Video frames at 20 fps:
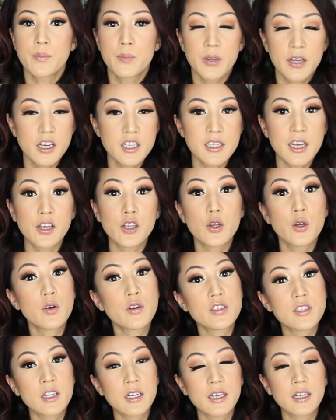because I knew
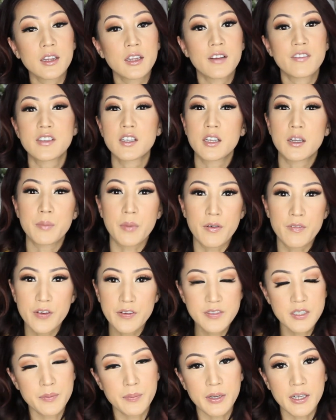it was going to lift in about
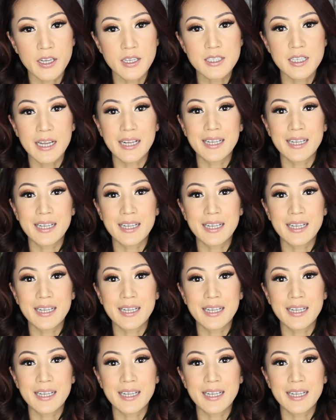15 minutes.